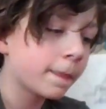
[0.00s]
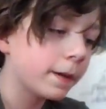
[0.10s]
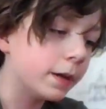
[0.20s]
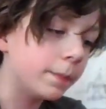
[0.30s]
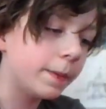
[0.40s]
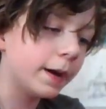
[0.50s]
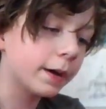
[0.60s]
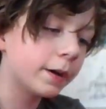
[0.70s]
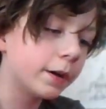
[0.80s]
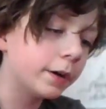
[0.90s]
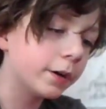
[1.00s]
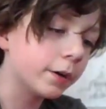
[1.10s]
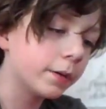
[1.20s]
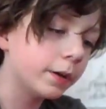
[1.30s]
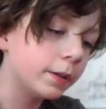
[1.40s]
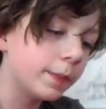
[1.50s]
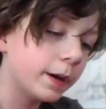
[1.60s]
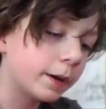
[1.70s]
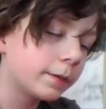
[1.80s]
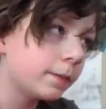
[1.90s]
And the
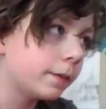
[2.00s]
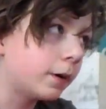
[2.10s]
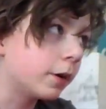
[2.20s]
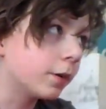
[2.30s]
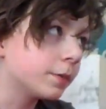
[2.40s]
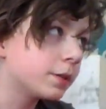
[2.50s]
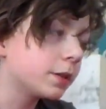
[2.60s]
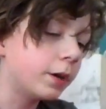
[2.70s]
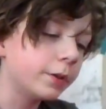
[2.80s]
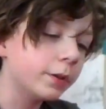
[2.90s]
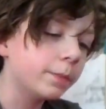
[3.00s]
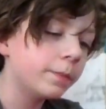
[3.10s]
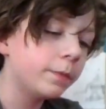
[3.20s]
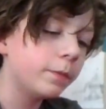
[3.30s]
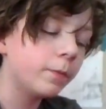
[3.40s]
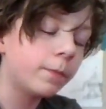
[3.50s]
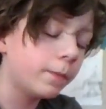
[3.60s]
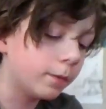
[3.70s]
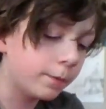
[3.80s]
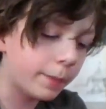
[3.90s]
back arms on the
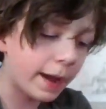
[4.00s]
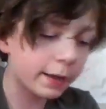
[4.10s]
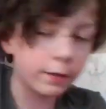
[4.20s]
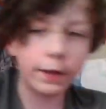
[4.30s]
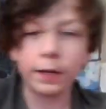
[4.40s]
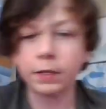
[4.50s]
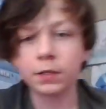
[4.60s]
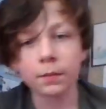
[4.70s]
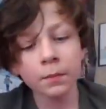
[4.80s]
back legs.